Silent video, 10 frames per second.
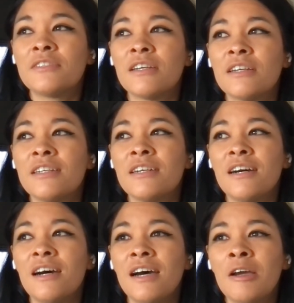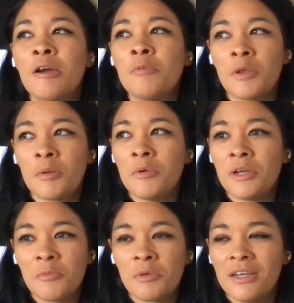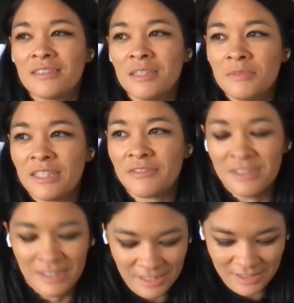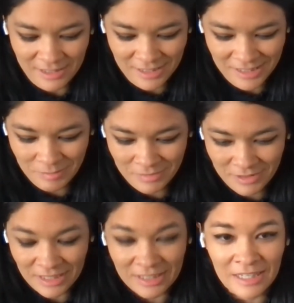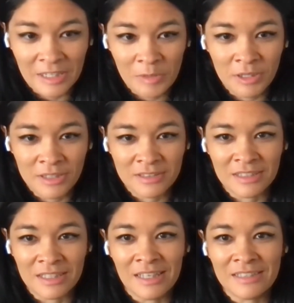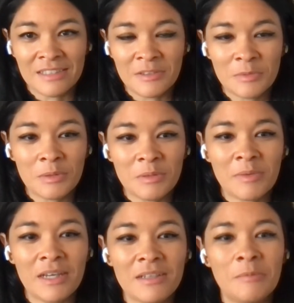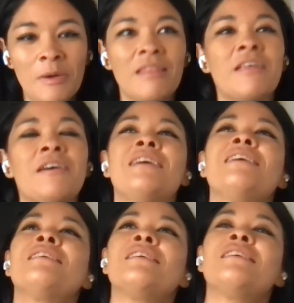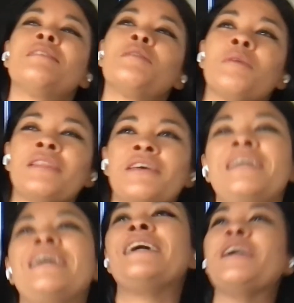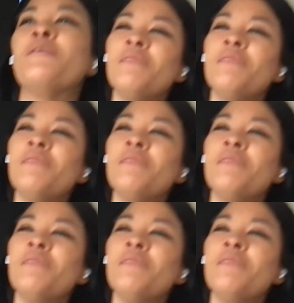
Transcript: So I'm not a morning person. I'm definitely a late night person. Like last night was probably about a 1:30 a.m.